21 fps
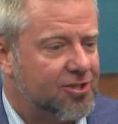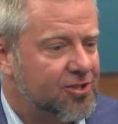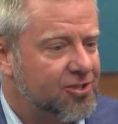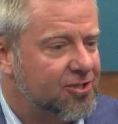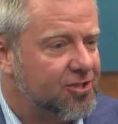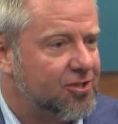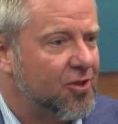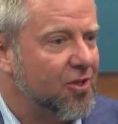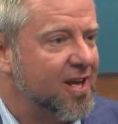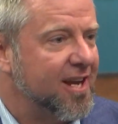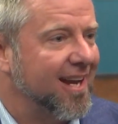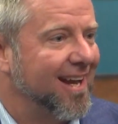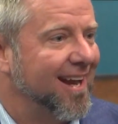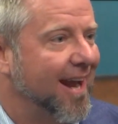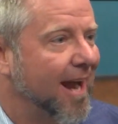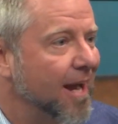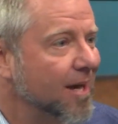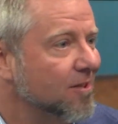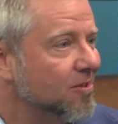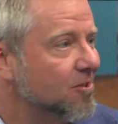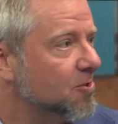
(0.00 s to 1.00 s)
So they can
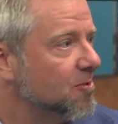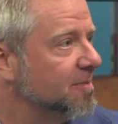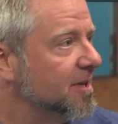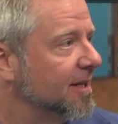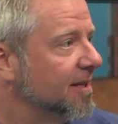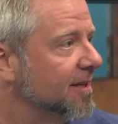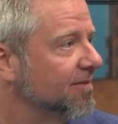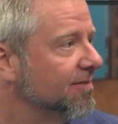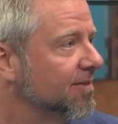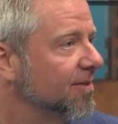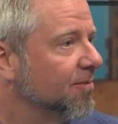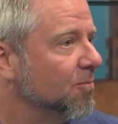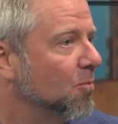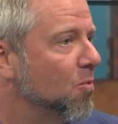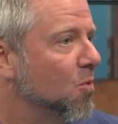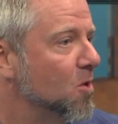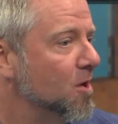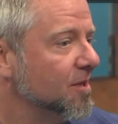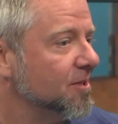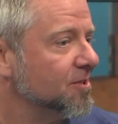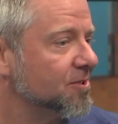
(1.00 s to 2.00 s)
gain a little bit of,
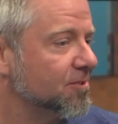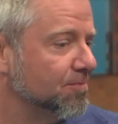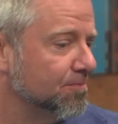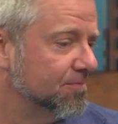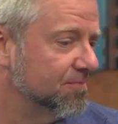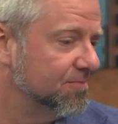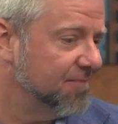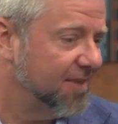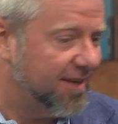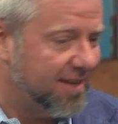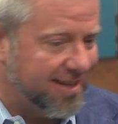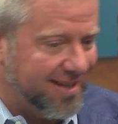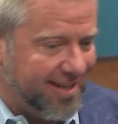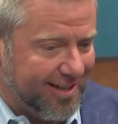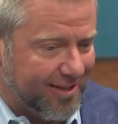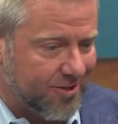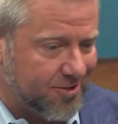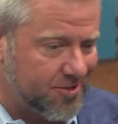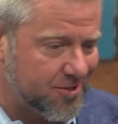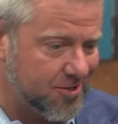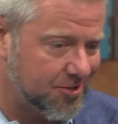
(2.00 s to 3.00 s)
one, some
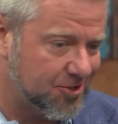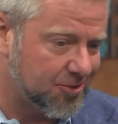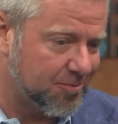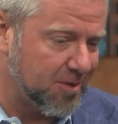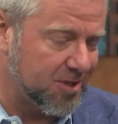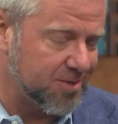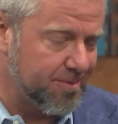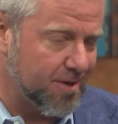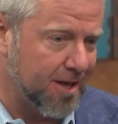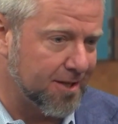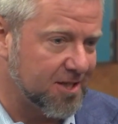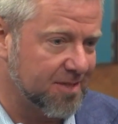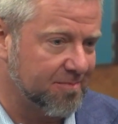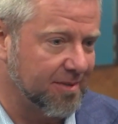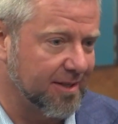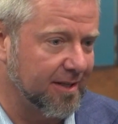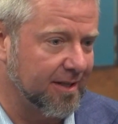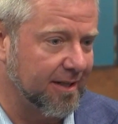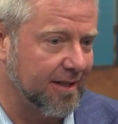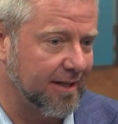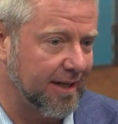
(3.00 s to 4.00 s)
diligence, some
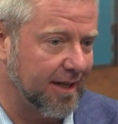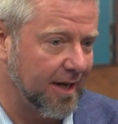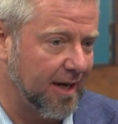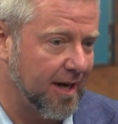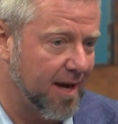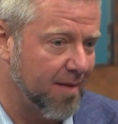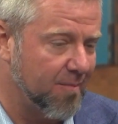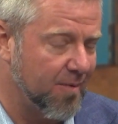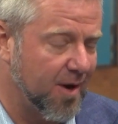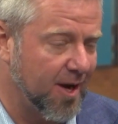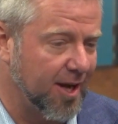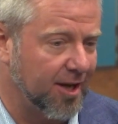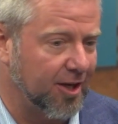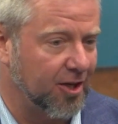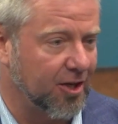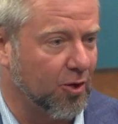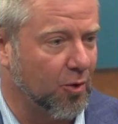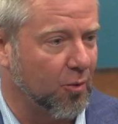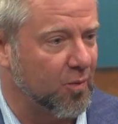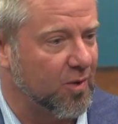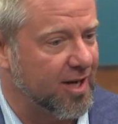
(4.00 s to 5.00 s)
responsibility, but
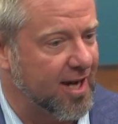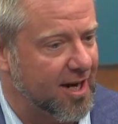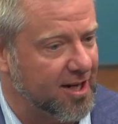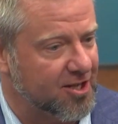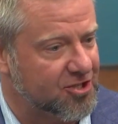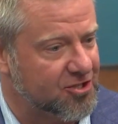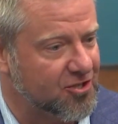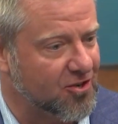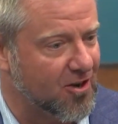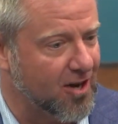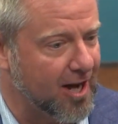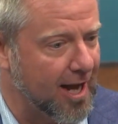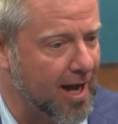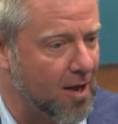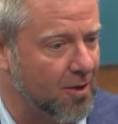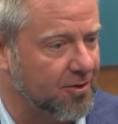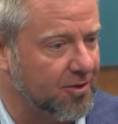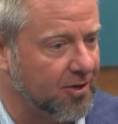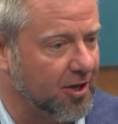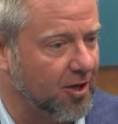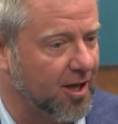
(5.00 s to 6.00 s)
when we kind of start
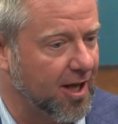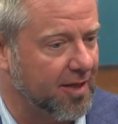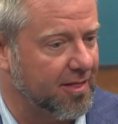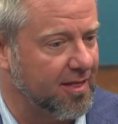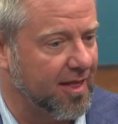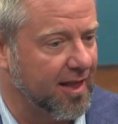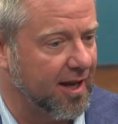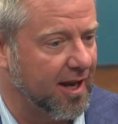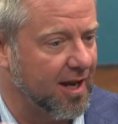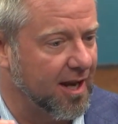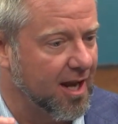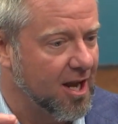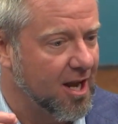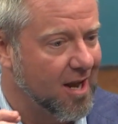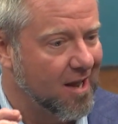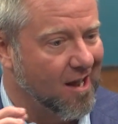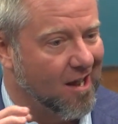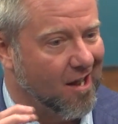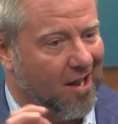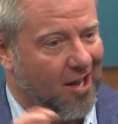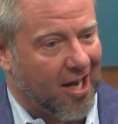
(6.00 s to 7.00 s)
out, I think
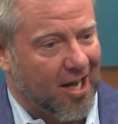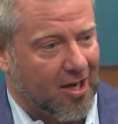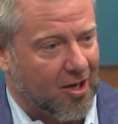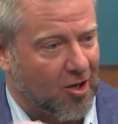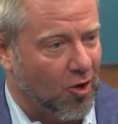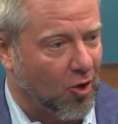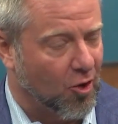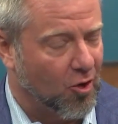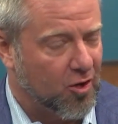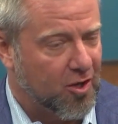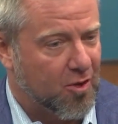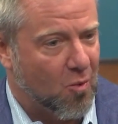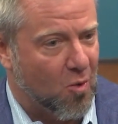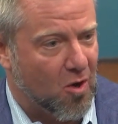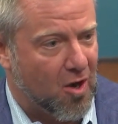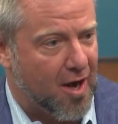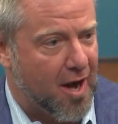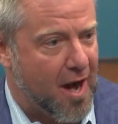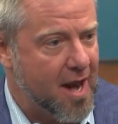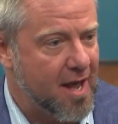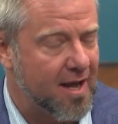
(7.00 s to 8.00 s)
in an early
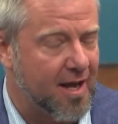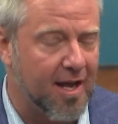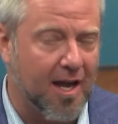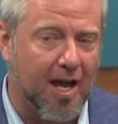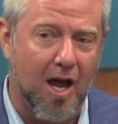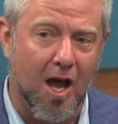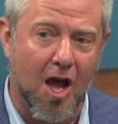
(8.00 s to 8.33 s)
one